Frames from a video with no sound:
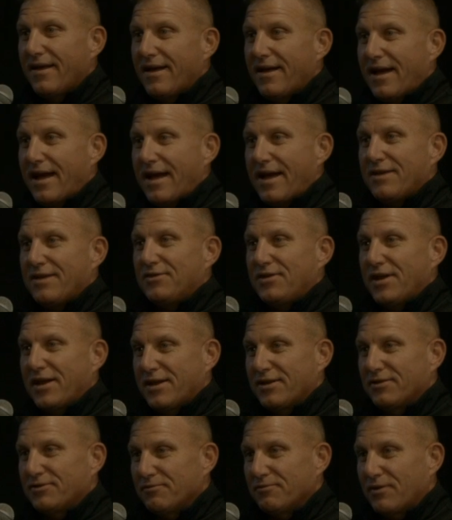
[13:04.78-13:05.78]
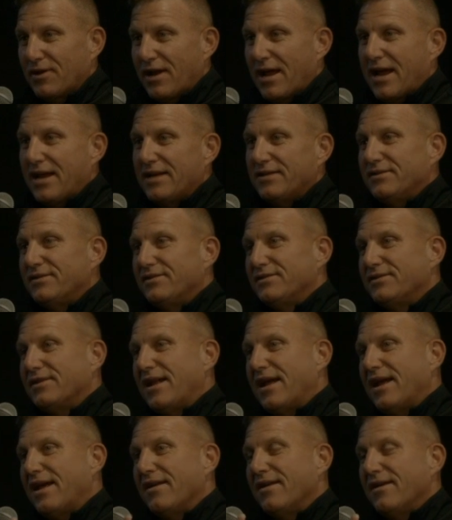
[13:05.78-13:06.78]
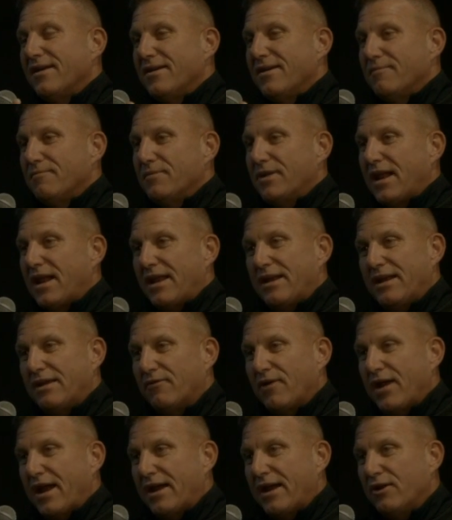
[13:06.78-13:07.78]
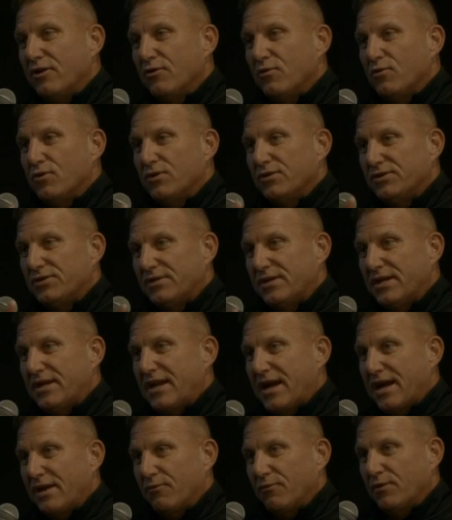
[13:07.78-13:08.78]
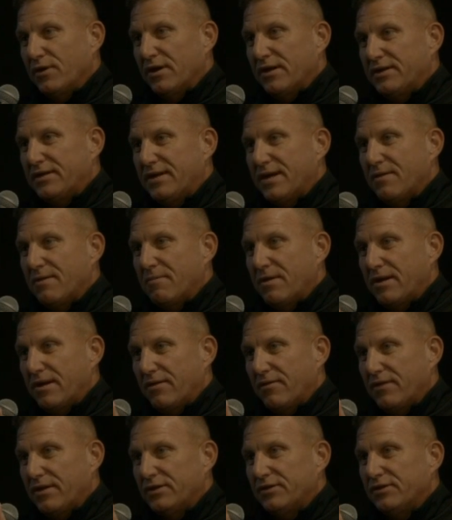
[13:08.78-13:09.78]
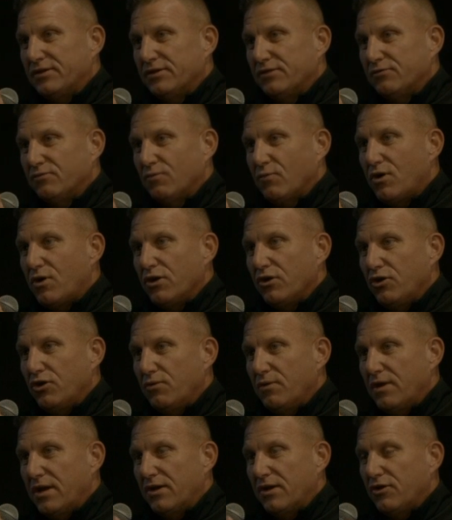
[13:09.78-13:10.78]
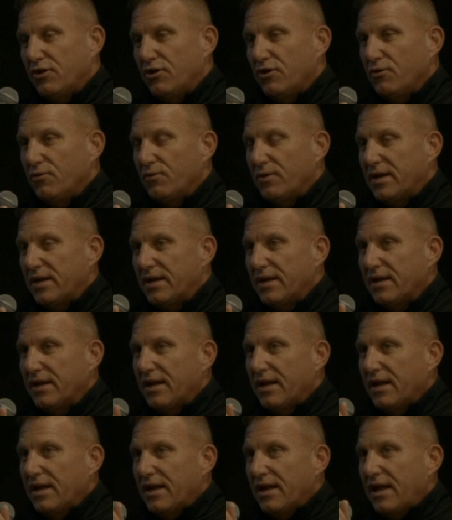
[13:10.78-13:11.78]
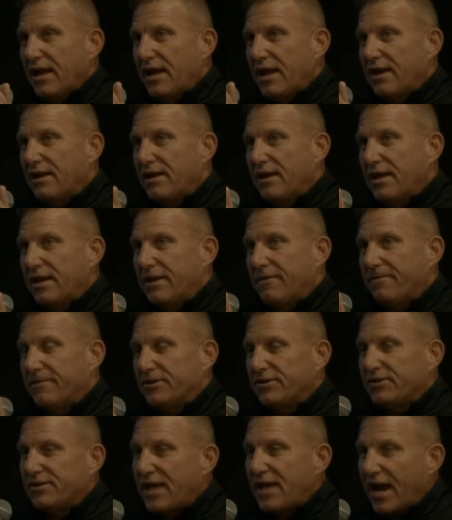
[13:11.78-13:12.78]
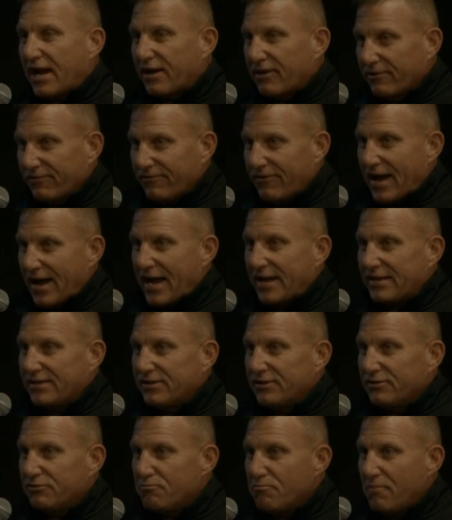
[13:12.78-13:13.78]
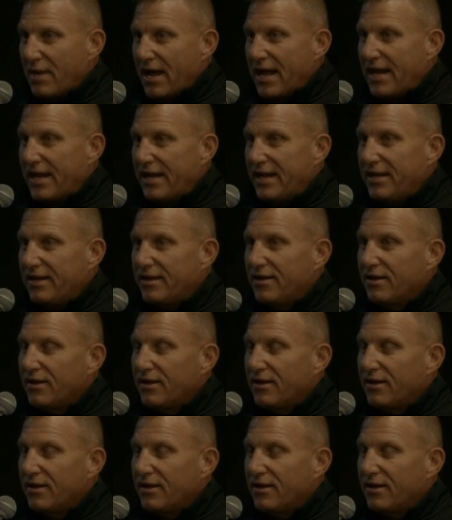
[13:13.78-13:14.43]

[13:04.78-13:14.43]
I had taken some classes, but I never had no one sit down and really tell me, now this is what you need to do, and the sacrifices made